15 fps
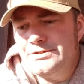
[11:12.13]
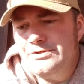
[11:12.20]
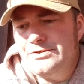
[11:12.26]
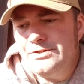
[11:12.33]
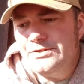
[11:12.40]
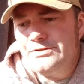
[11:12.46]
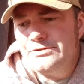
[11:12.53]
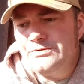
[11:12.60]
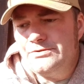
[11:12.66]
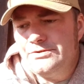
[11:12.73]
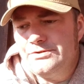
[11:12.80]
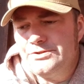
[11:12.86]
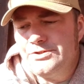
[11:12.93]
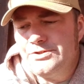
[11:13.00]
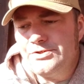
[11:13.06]
You can
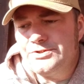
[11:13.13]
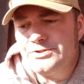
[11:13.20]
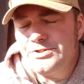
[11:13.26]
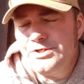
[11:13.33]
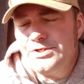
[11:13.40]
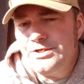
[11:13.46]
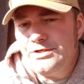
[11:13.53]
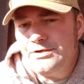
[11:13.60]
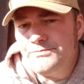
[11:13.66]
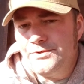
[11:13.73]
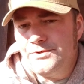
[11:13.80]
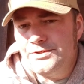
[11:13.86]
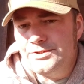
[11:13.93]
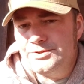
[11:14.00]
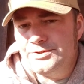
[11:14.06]
start studying up
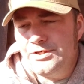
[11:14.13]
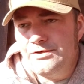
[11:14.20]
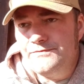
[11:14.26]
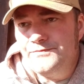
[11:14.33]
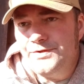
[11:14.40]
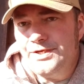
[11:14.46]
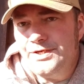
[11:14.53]
on this stuff.